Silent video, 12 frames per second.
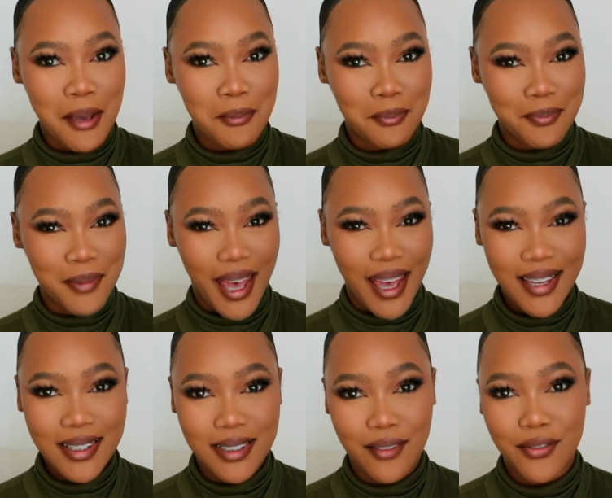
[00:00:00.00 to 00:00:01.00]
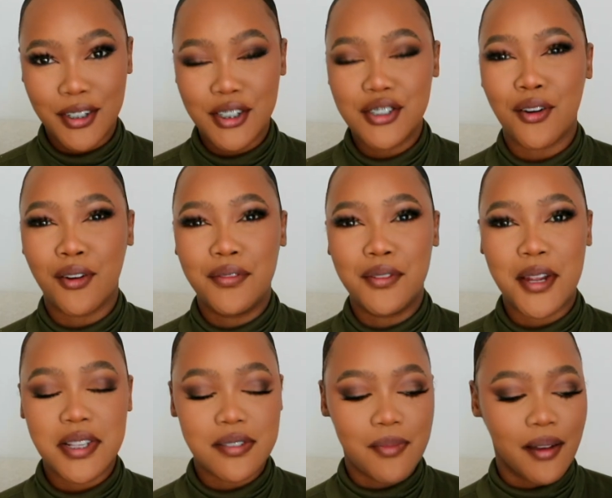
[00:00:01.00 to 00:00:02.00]
I'm back. Finish off the
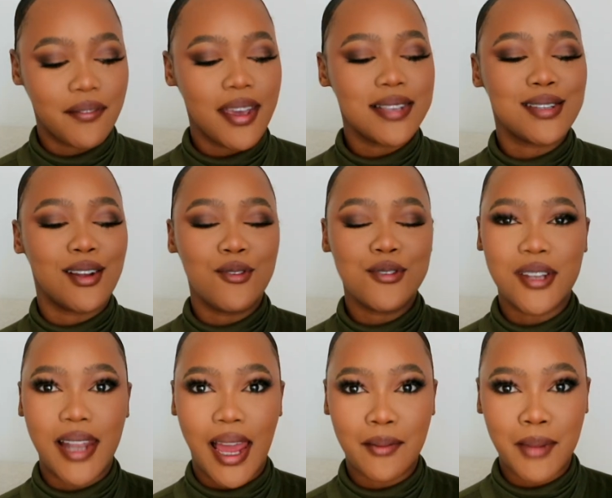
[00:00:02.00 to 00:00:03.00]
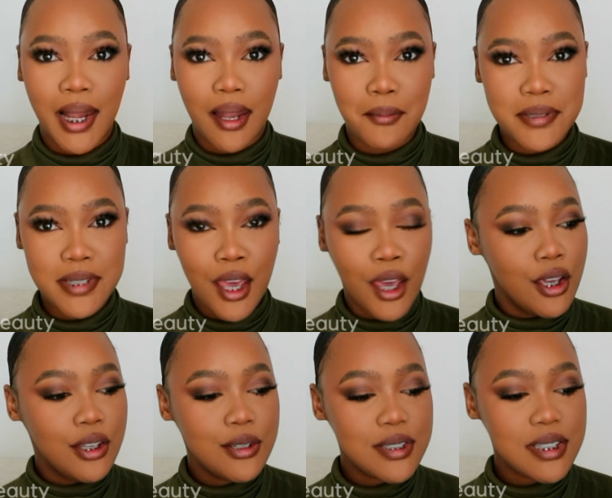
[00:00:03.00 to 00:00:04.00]
rest of my face, and I also lined my lips
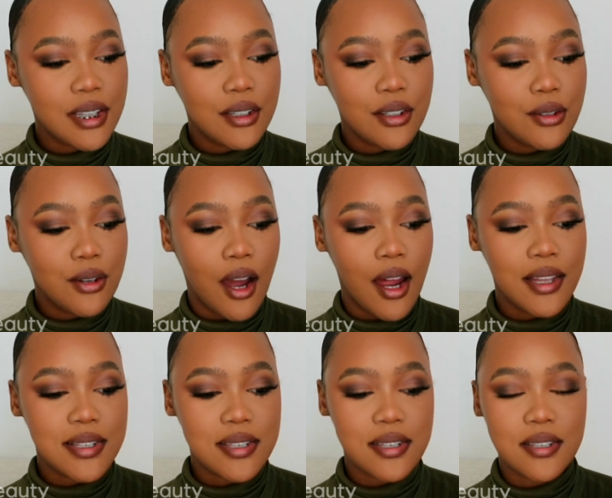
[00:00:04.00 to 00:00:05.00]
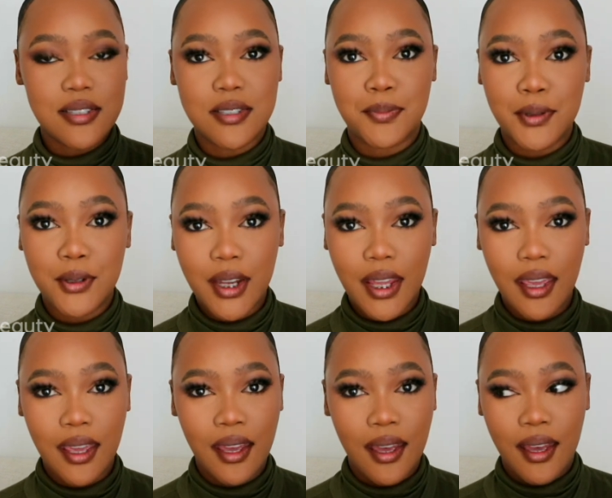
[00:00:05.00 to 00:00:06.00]
using the new Constance
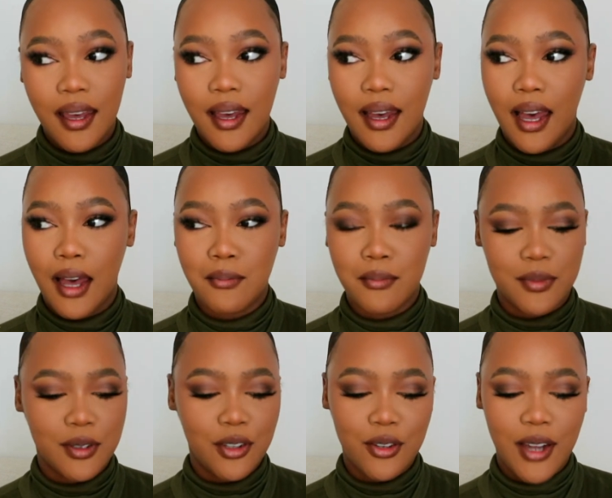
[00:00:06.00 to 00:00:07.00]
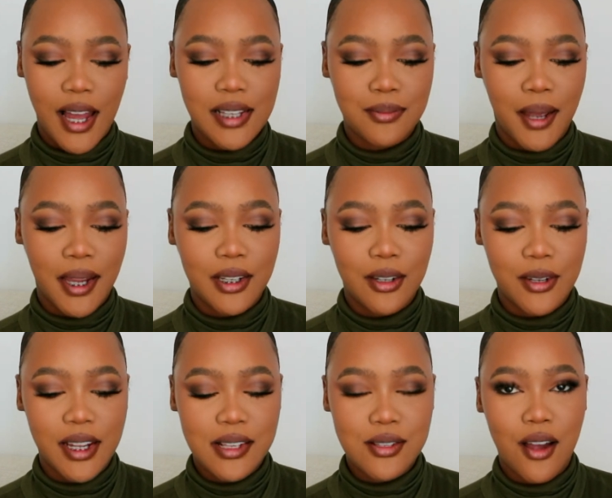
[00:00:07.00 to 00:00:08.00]
Beauty. You guys might know
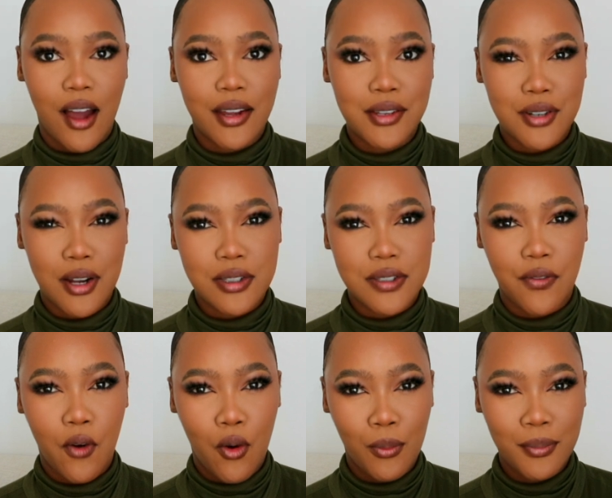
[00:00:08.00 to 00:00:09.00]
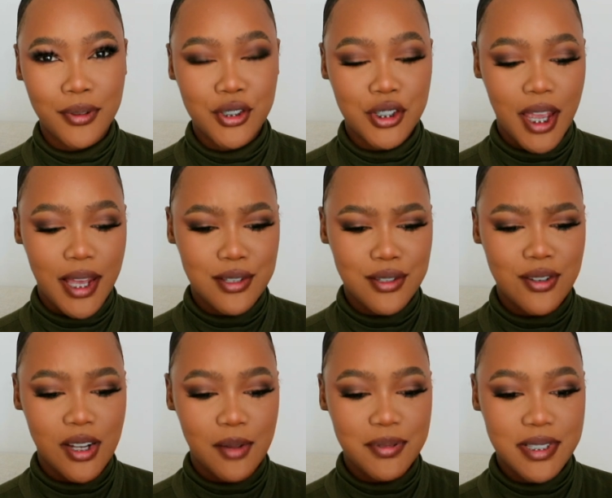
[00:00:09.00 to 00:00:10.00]
it as Connie Transform. She has
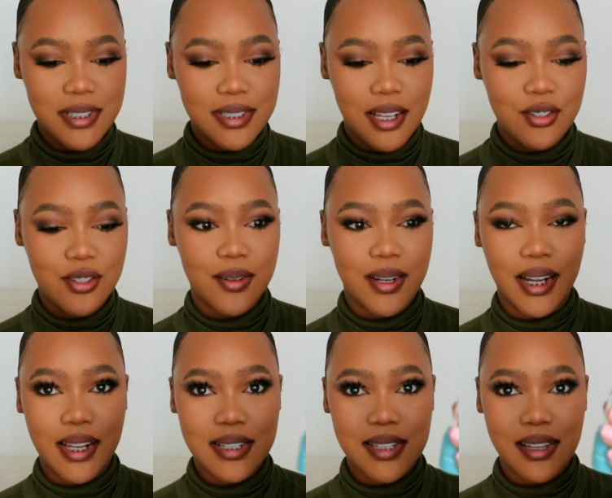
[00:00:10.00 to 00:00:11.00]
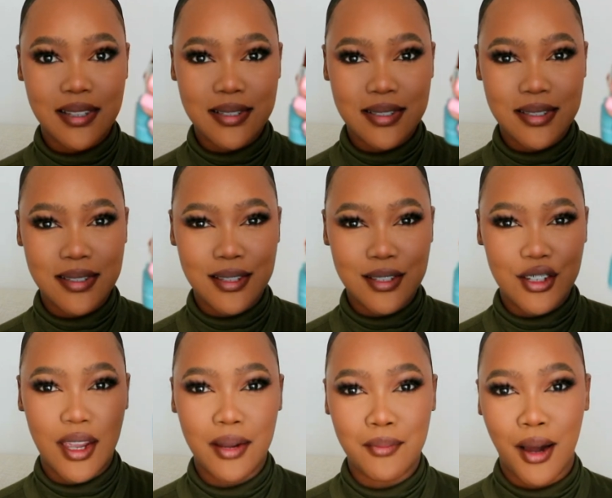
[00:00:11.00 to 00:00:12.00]
new lipsticks that she released, and this is in the
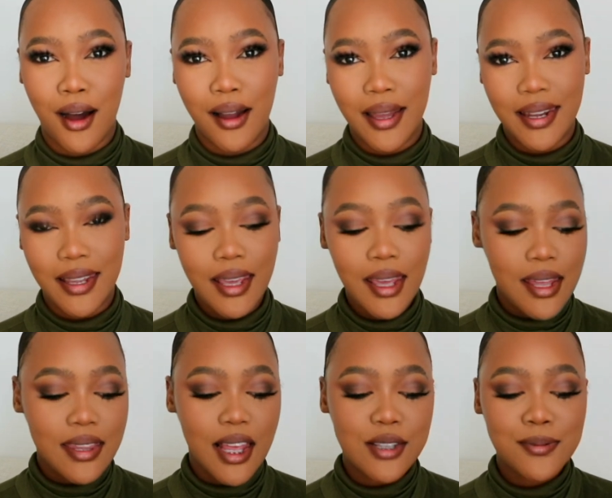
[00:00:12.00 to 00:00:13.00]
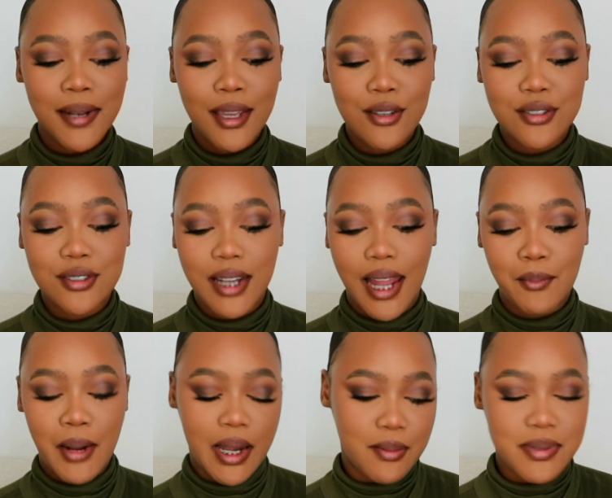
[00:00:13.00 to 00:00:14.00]
shade Mahogany. That's what I used to
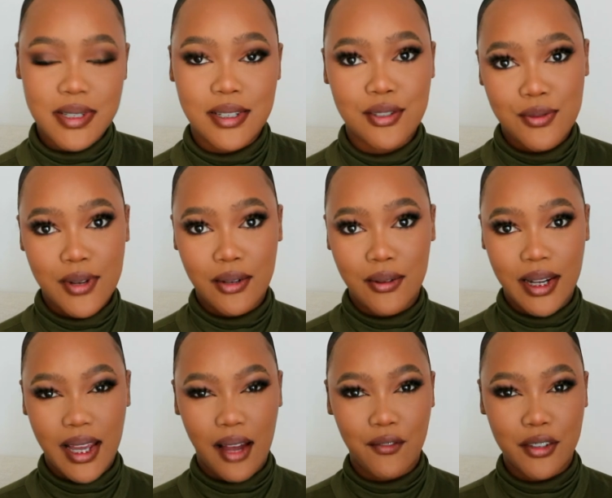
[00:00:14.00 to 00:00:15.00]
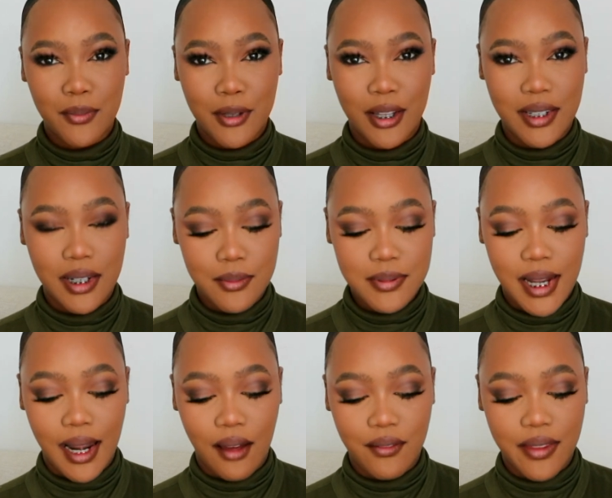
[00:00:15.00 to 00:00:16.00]
line my lips, and it's really, really comfortable on the lips.
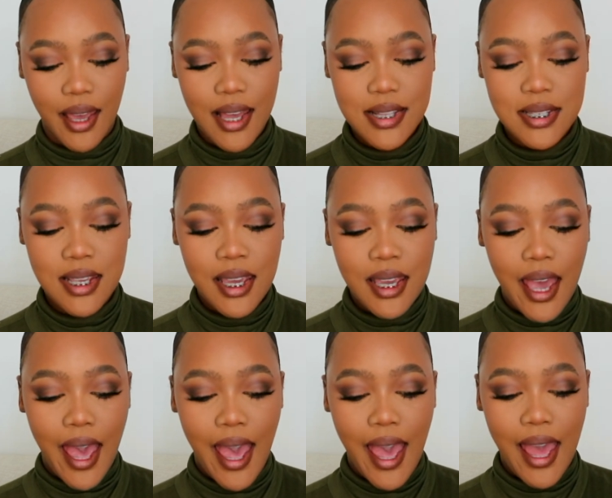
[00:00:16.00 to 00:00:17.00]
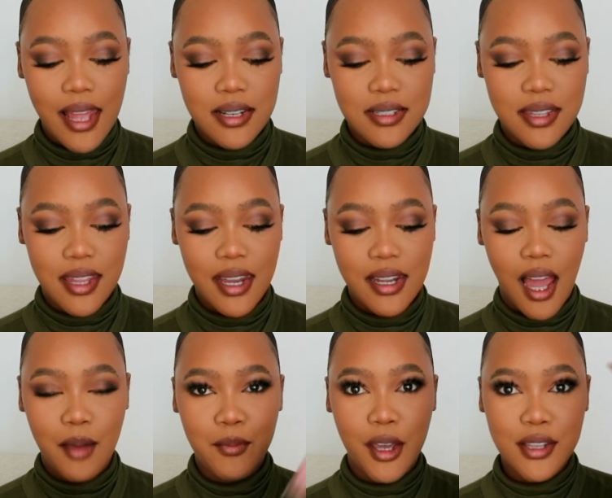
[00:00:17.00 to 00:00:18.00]
I love that. And then
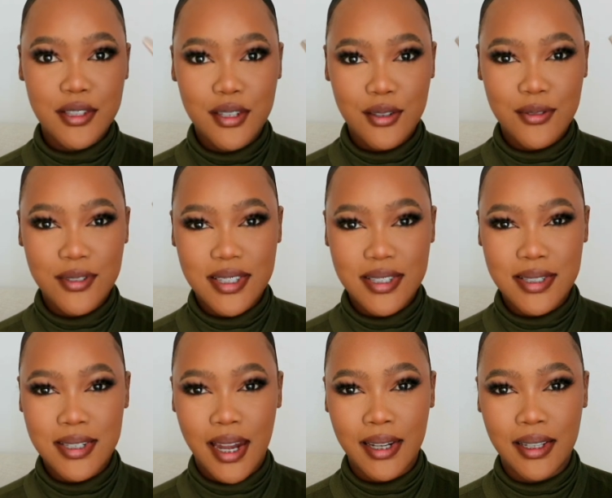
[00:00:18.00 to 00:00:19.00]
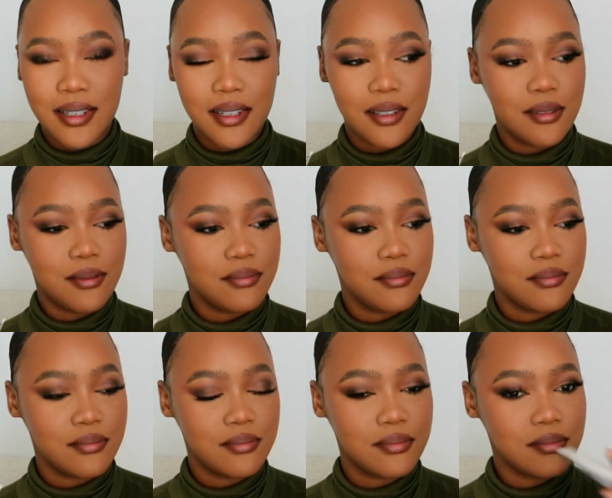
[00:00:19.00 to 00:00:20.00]
I'm going to use the stunner
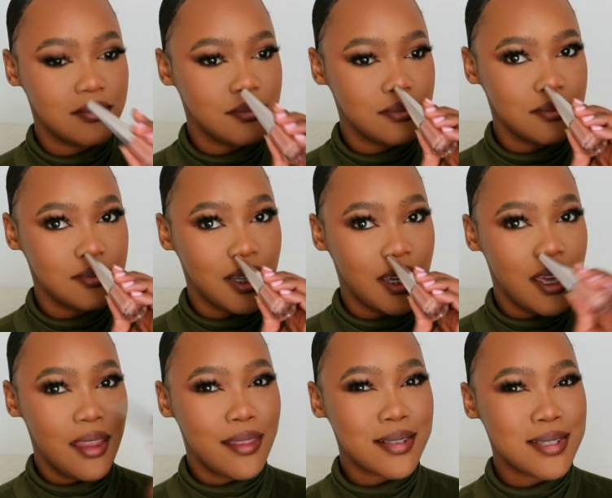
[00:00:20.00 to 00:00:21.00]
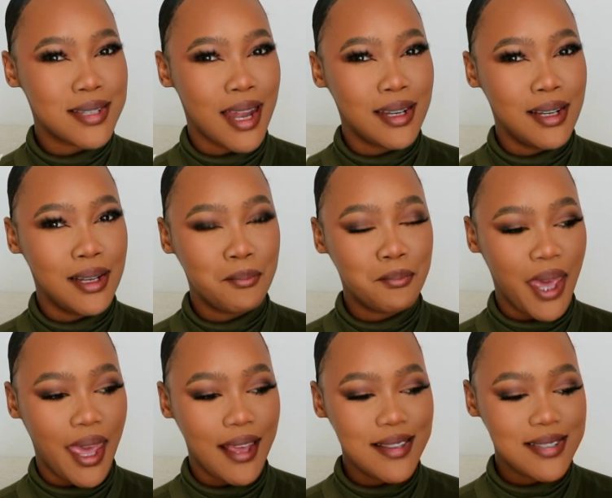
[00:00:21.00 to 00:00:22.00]
lip
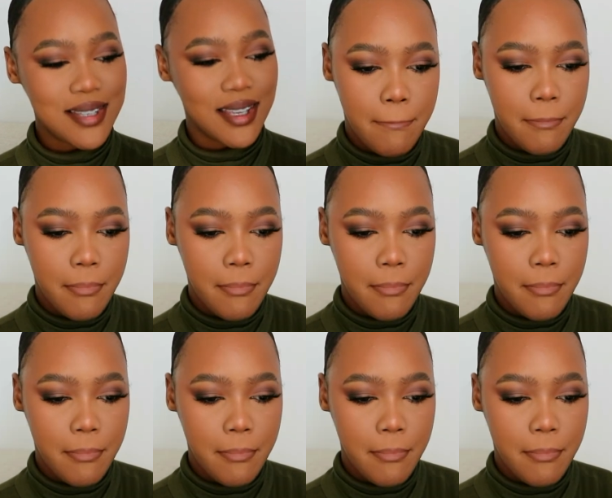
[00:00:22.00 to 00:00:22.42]
paint.